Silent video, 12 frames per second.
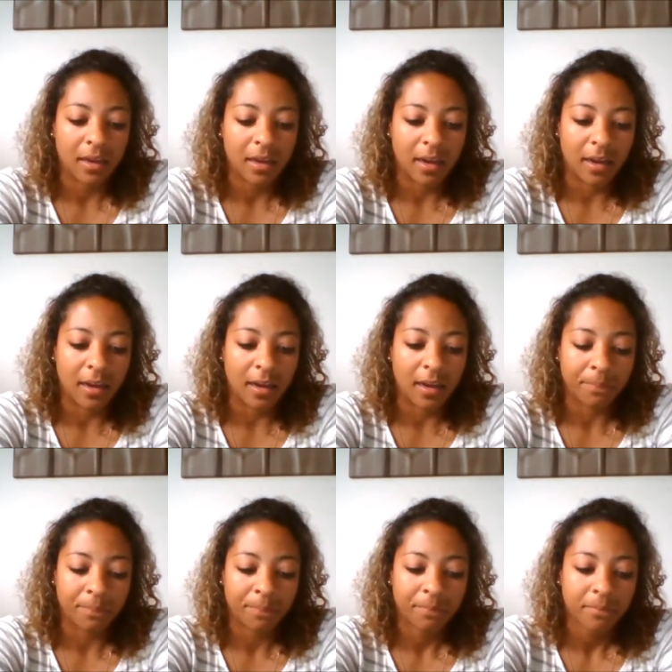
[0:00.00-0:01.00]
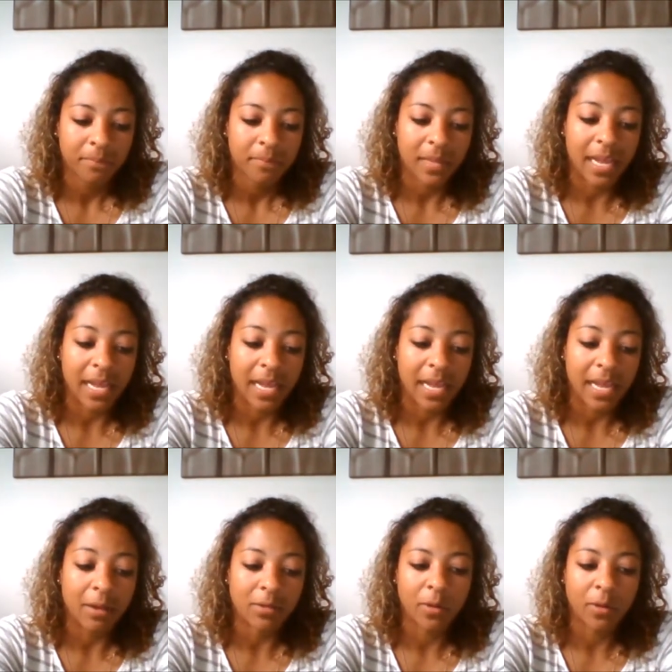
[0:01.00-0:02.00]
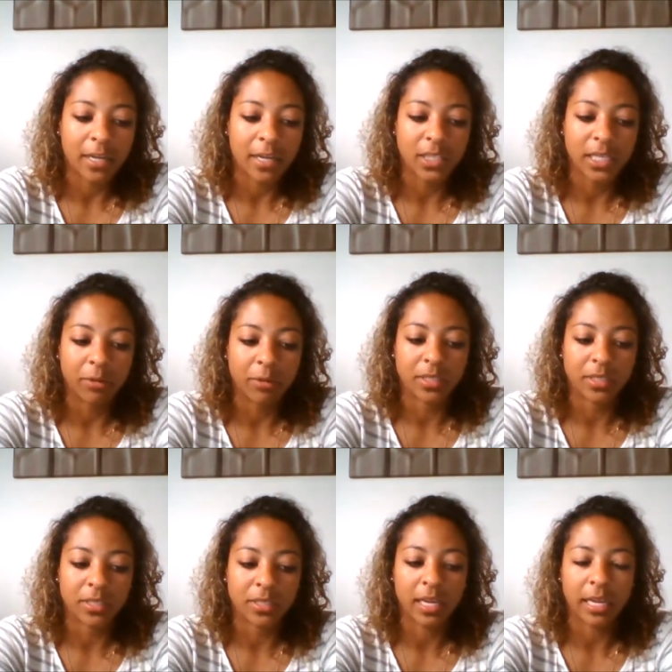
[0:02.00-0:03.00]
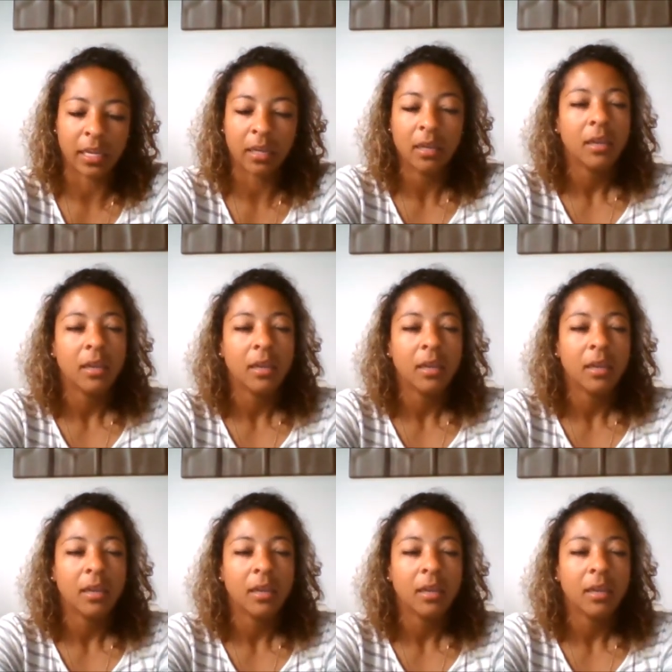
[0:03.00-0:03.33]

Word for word: Um, it was Tim who actually was talking.